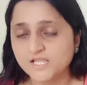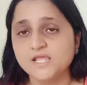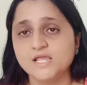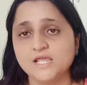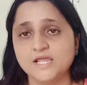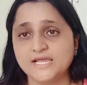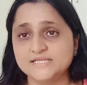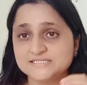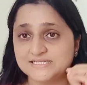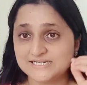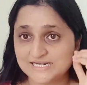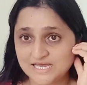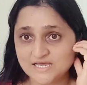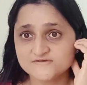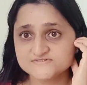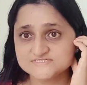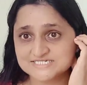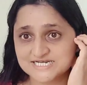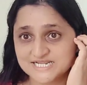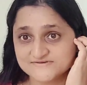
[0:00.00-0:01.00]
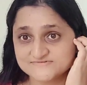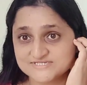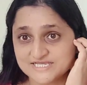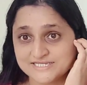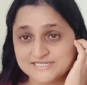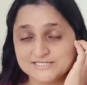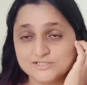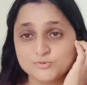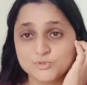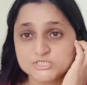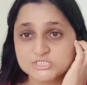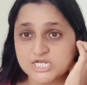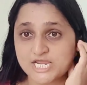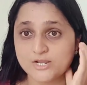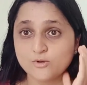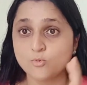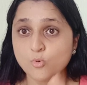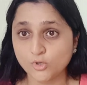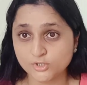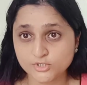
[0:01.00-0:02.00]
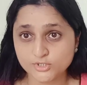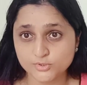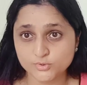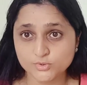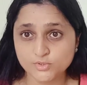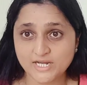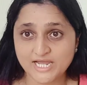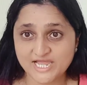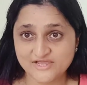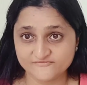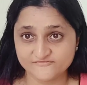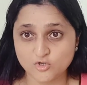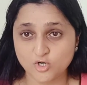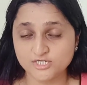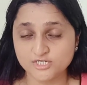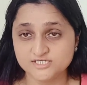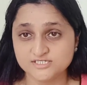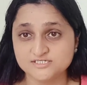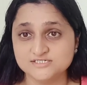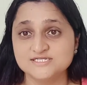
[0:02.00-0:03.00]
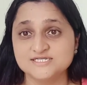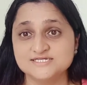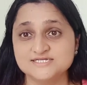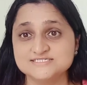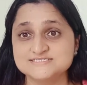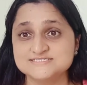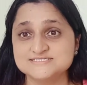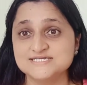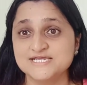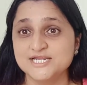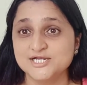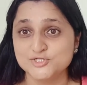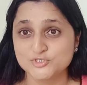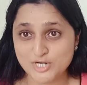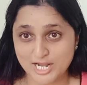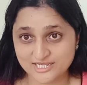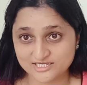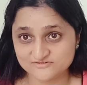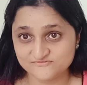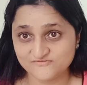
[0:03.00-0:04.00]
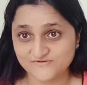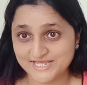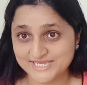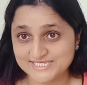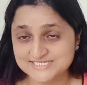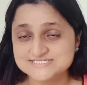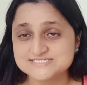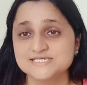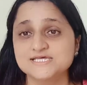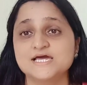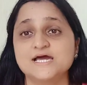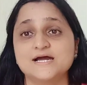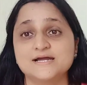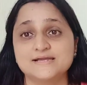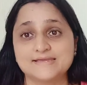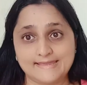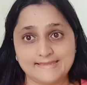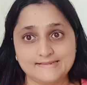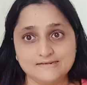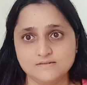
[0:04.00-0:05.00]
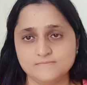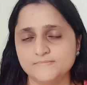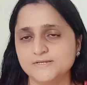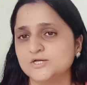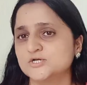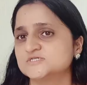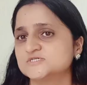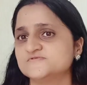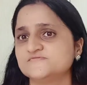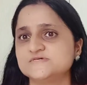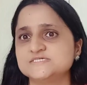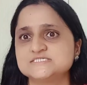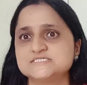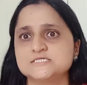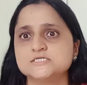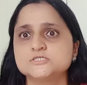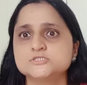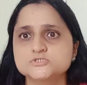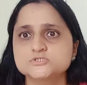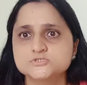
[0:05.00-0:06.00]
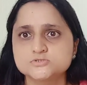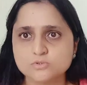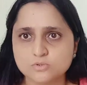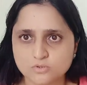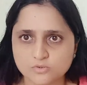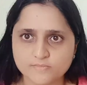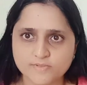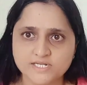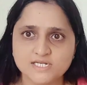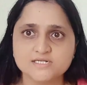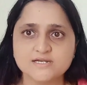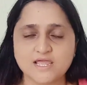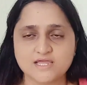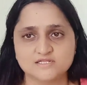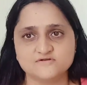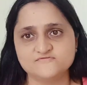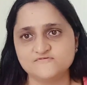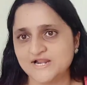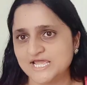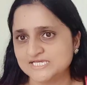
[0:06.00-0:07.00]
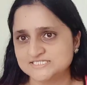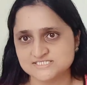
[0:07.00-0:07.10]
And the last life cycle which I want to do, I have not done, is dragonflies, again because we see so many dragonflies in